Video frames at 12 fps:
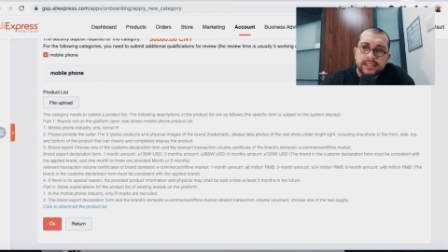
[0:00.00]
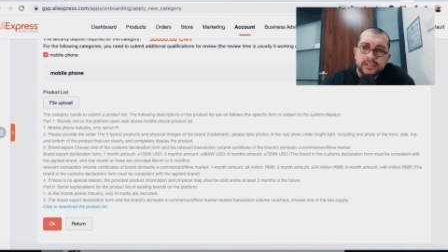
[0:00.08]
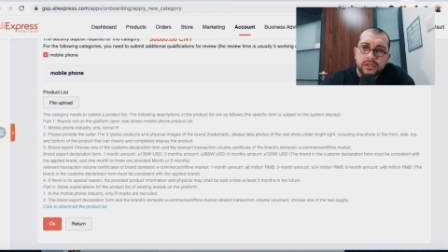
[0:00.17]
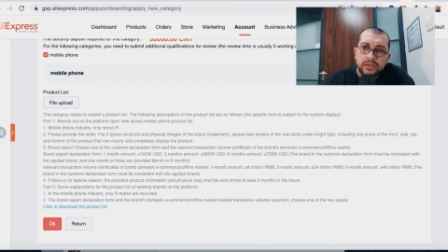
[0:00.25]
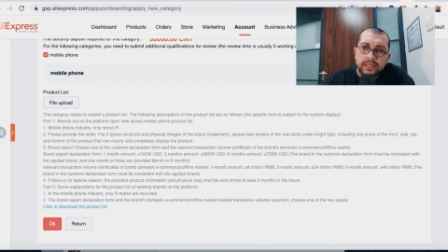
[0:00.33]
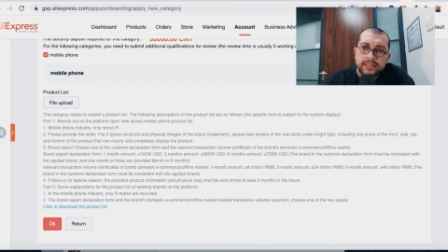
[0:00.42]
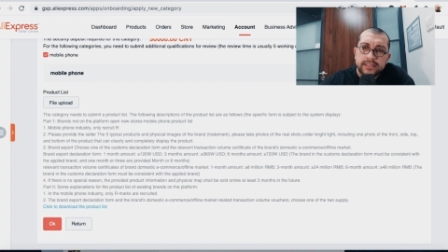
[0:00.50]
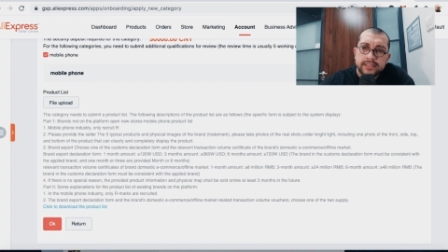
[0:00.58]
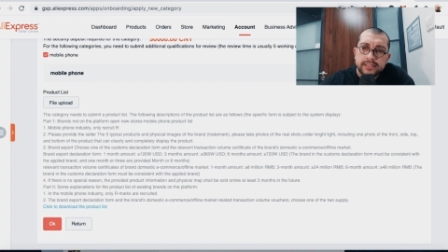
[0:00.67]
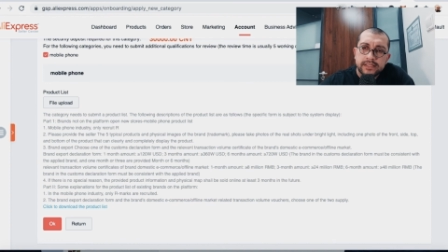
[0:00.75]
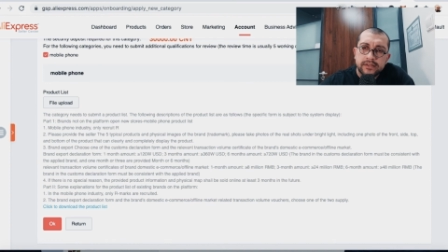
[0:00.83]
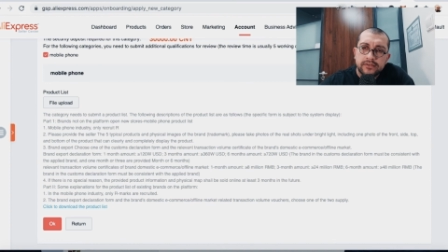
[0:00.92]
So
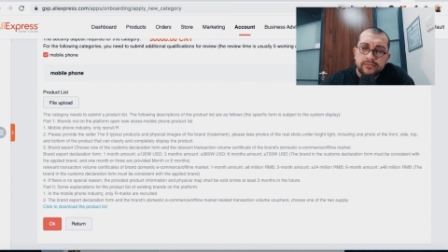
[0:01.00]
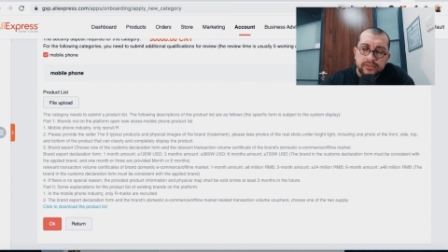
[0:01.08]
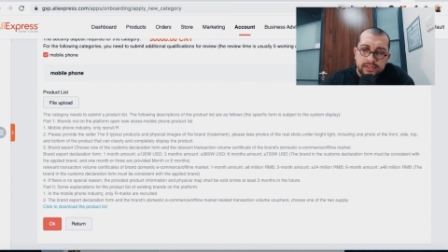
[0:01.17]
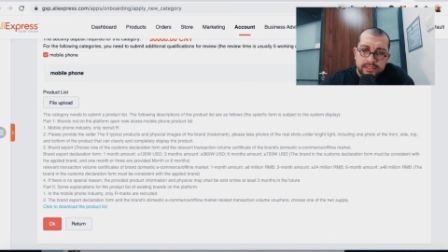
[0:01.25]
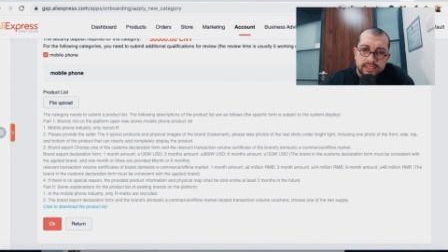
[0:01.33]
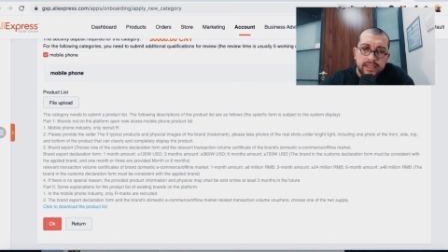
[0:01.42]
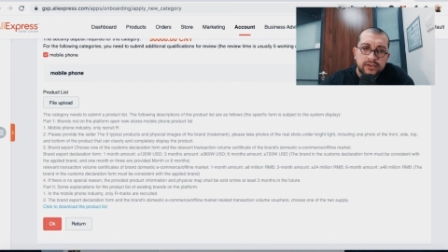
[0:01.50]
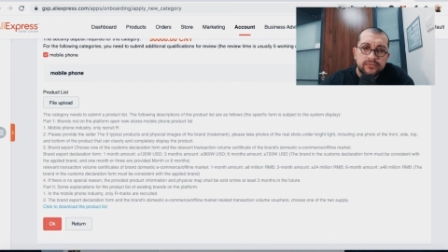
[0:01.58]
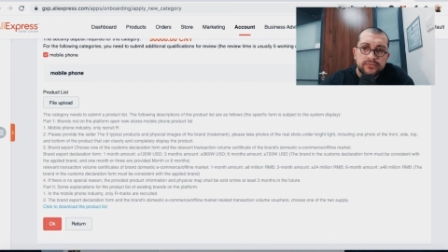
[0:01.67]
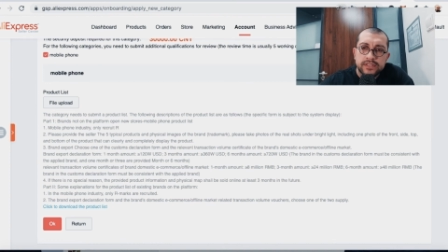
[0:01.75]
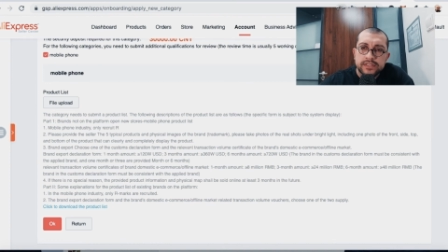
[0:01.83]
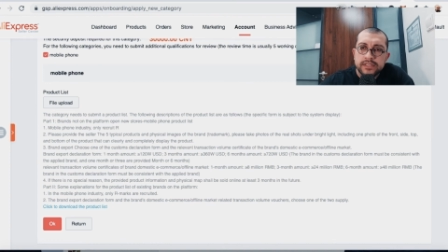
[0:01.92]
let's, for the sake
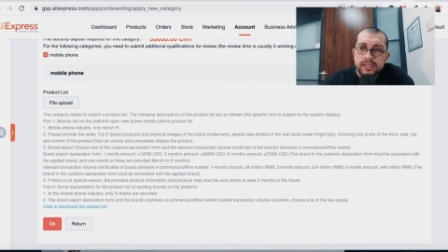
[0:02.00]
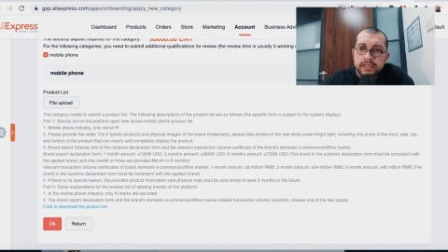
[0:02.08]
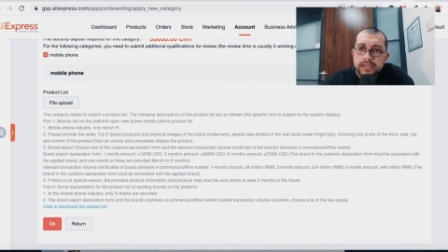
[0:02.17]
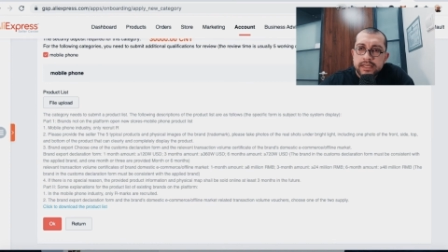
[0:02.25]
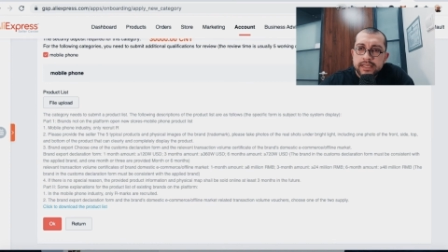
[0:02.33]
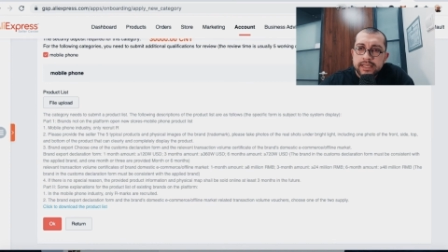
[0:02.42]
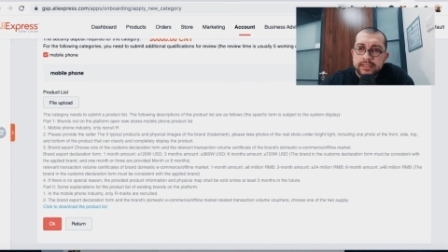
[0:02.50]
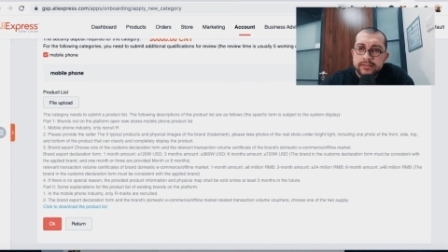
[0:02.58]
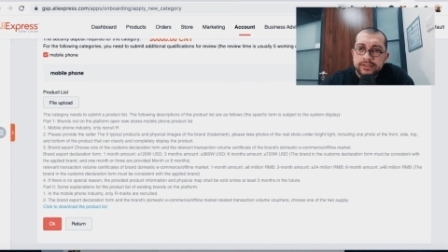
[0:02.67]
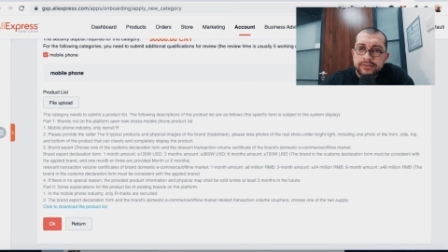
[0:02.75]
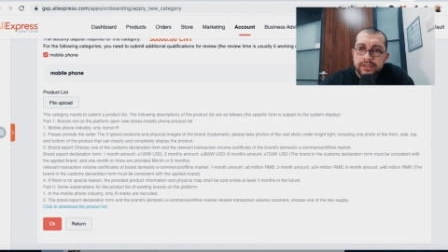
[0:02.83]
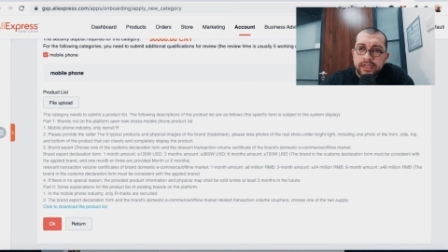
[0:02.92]
of this
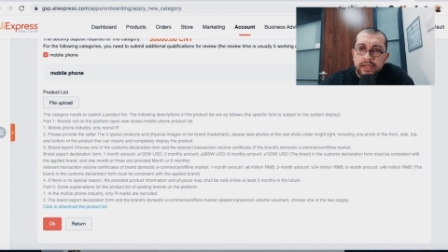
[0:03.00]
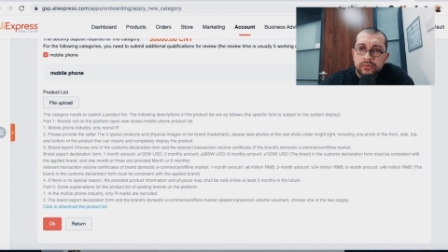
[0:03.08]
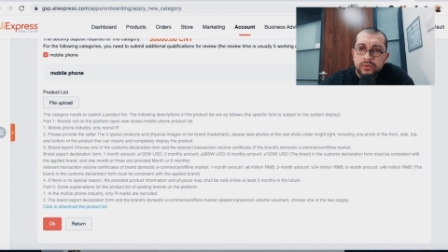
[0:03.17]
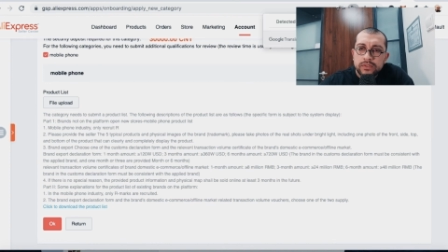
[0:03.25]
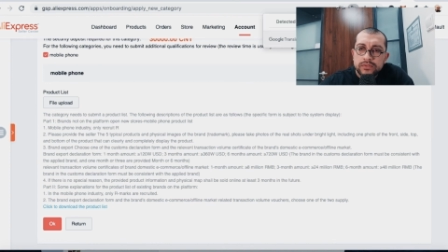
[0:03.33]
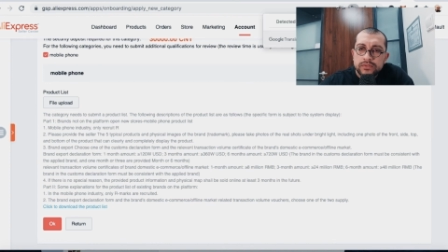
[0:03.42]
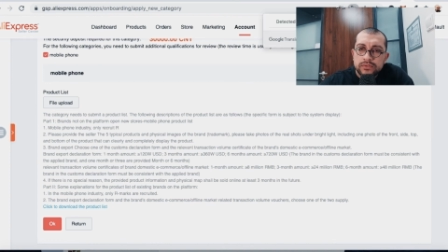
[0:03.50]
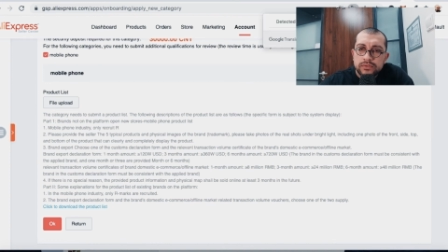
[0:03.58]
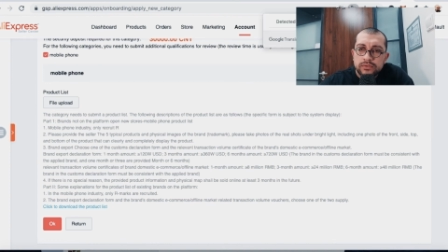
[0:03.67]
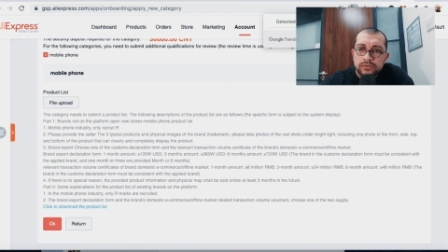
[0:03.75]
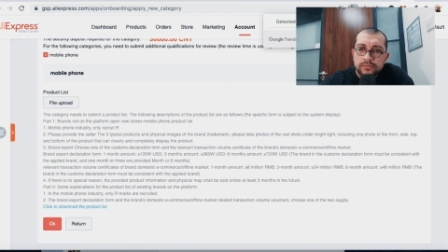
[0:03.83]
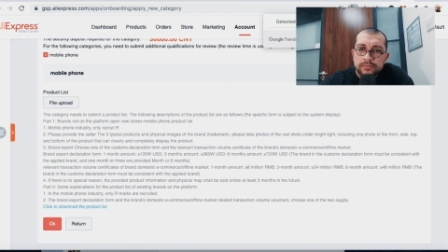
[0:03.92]
category, I want to